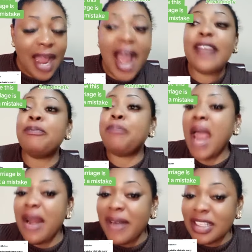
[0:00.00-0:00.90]
And
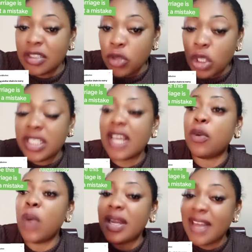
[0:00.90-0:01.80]
parents know say
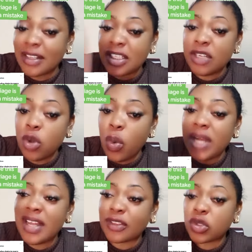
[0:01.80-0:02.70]
when their
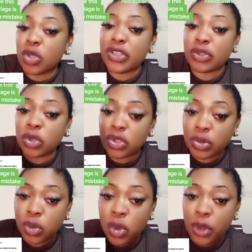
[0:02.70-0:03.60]
son is
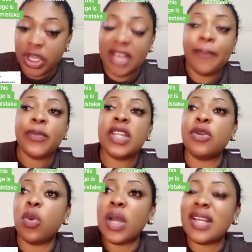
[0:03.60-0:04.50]
not okay. They
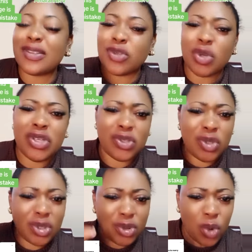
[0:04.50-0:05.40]
know when their son is
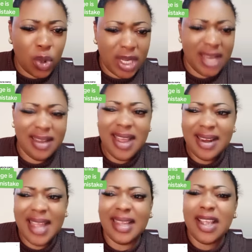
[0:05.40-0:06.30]
not okay,
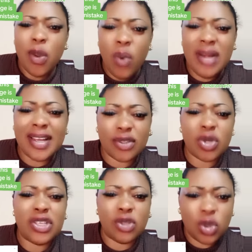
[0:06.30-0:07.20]
like when their
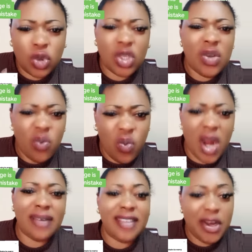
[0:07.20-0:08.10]
son is not doing
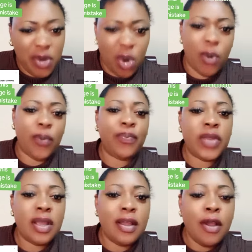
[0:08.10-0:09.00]
well. They know,
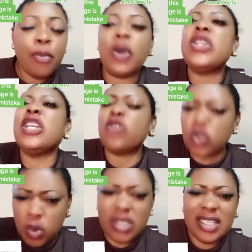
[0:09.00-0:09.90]
but they
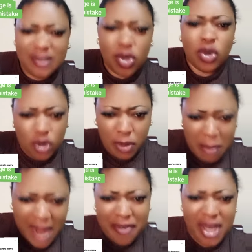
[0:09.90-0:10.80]
just want the son to be
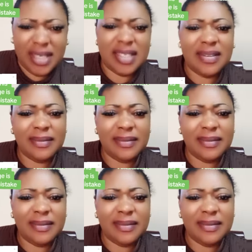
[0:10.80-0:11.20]
married.